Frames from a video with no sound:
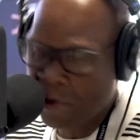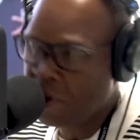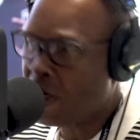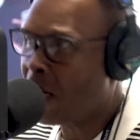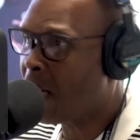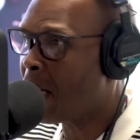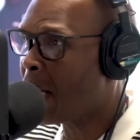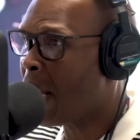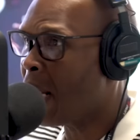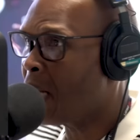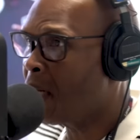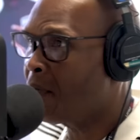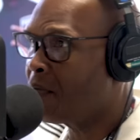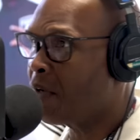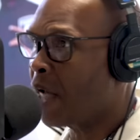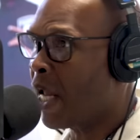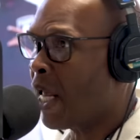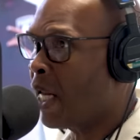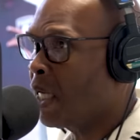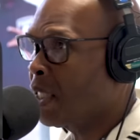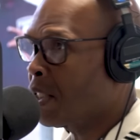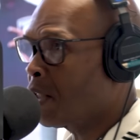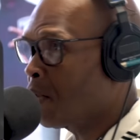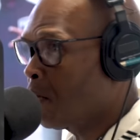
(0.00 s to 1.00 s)
you're not a
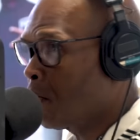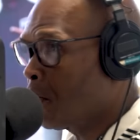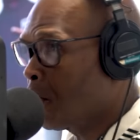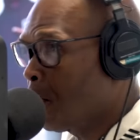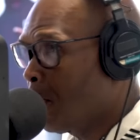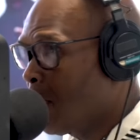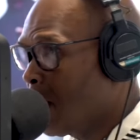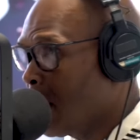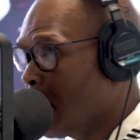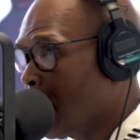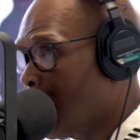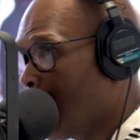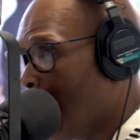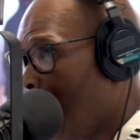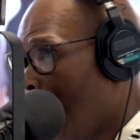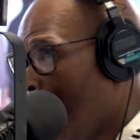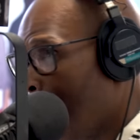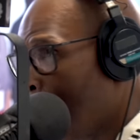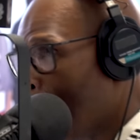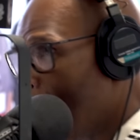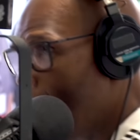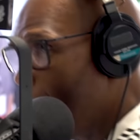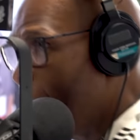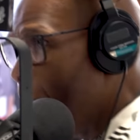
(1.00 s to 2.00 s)
hella social media guy.
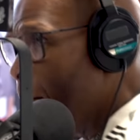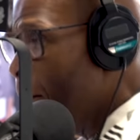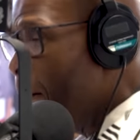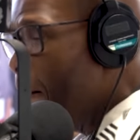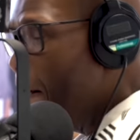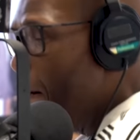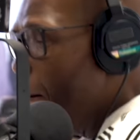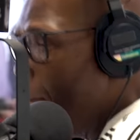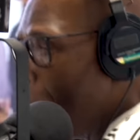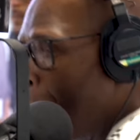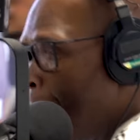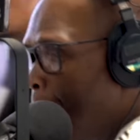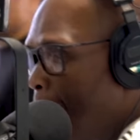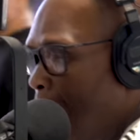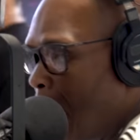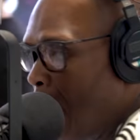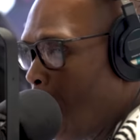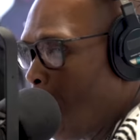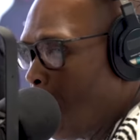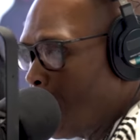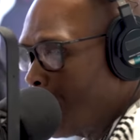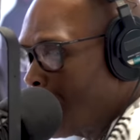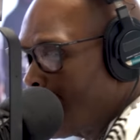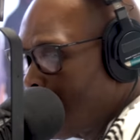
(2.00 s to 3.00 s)
But
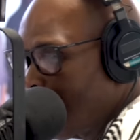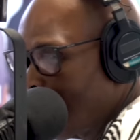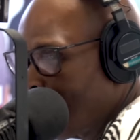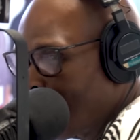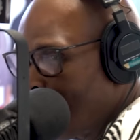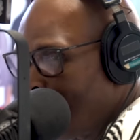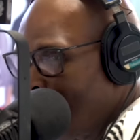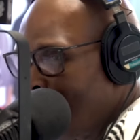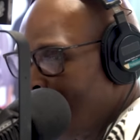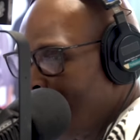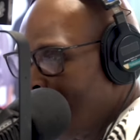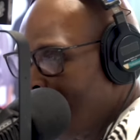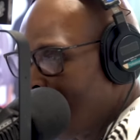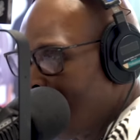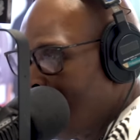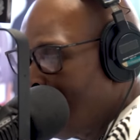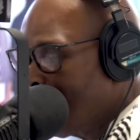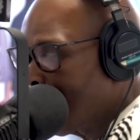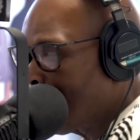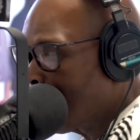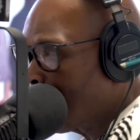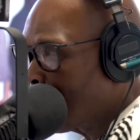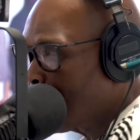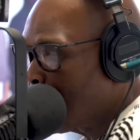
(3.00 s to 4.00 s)
on social media,
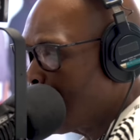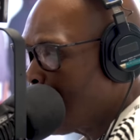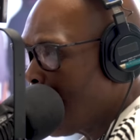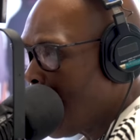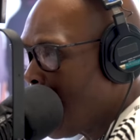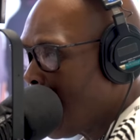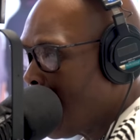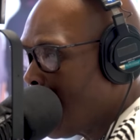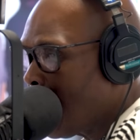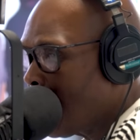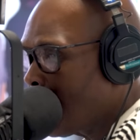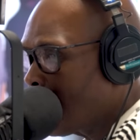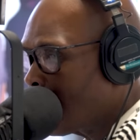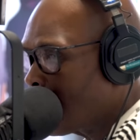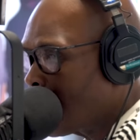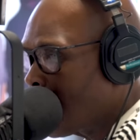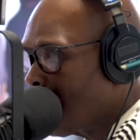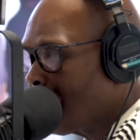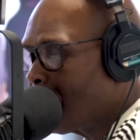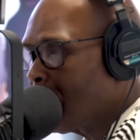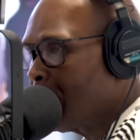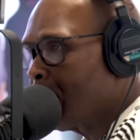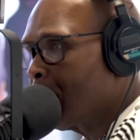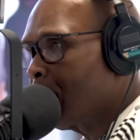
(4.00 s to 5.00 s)
you had
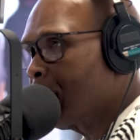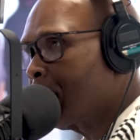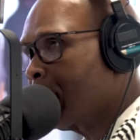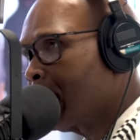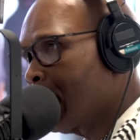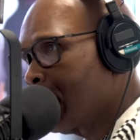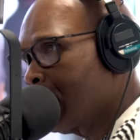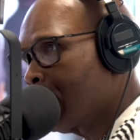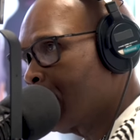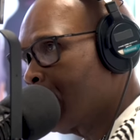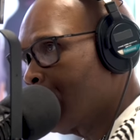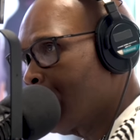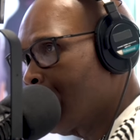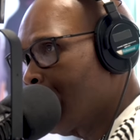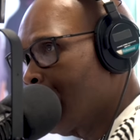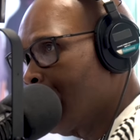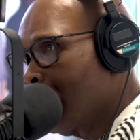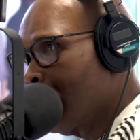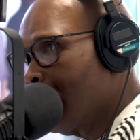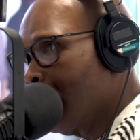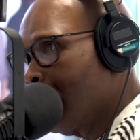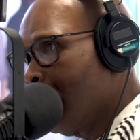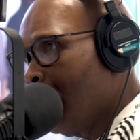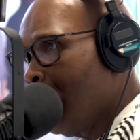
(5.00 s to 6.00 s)
gifted your sister
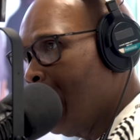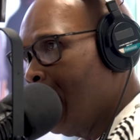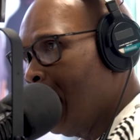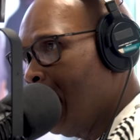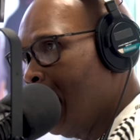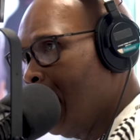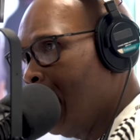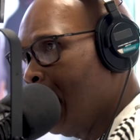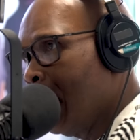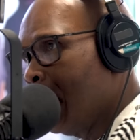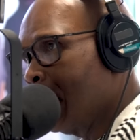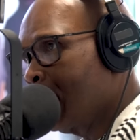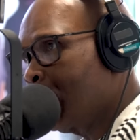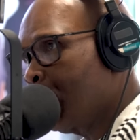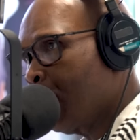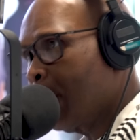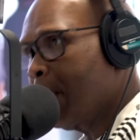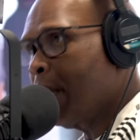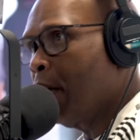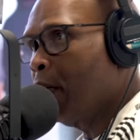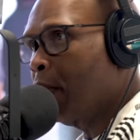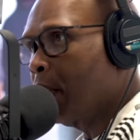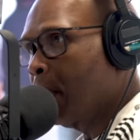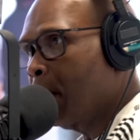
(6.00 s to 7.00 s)

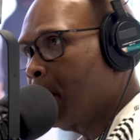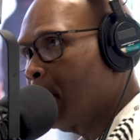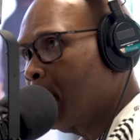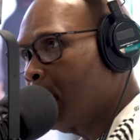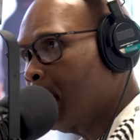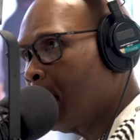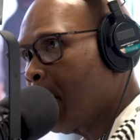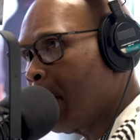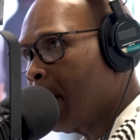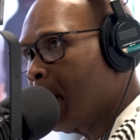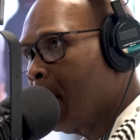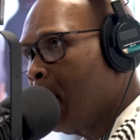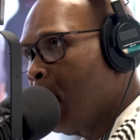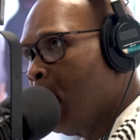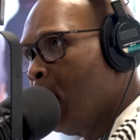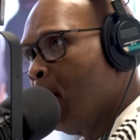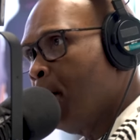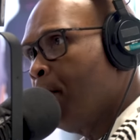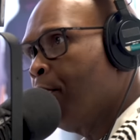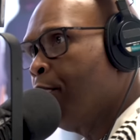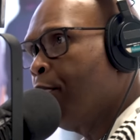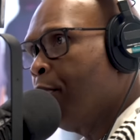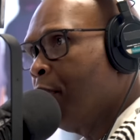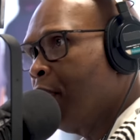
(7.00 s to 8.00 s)
Toyota, right?
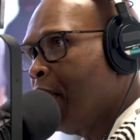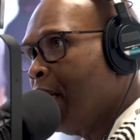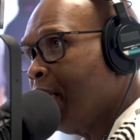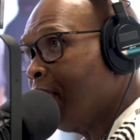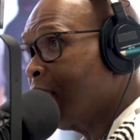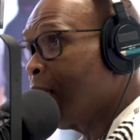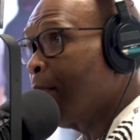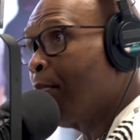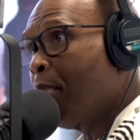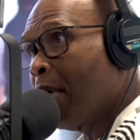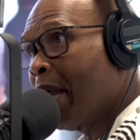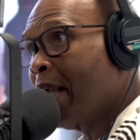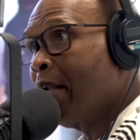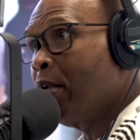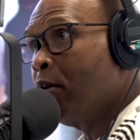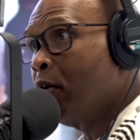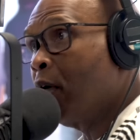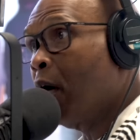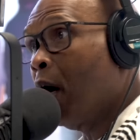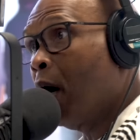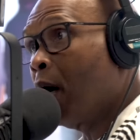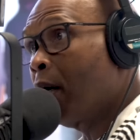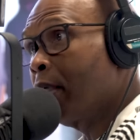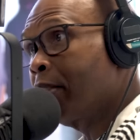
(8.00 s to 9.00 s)
That's a brand new
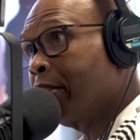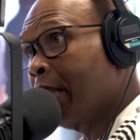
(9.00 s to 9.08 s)
car,